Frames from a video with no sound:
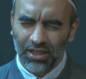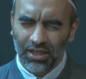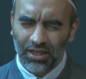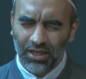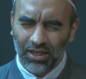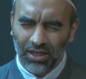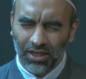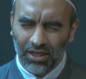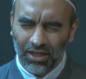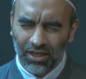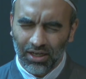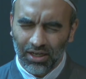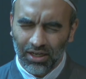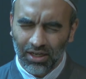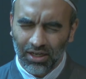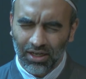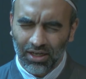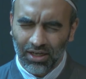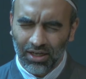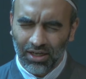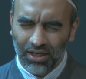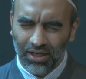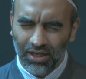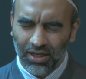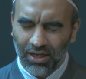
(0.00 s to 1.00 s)

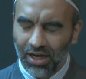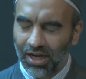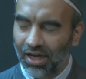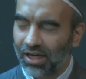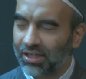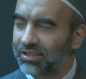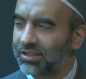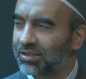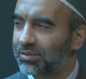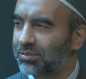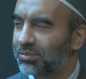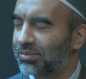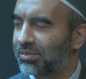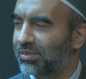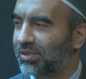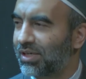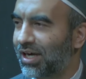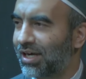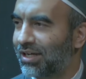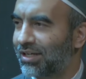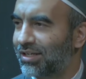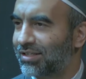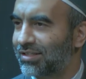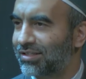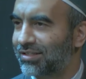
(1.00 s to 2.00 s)
uh, Adam
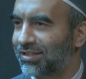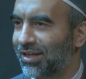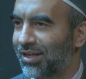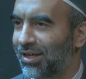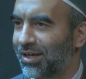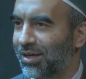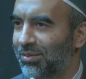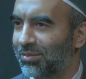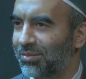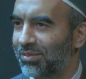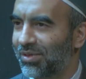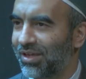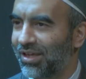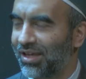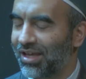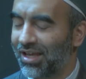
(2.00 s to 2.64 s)
salam,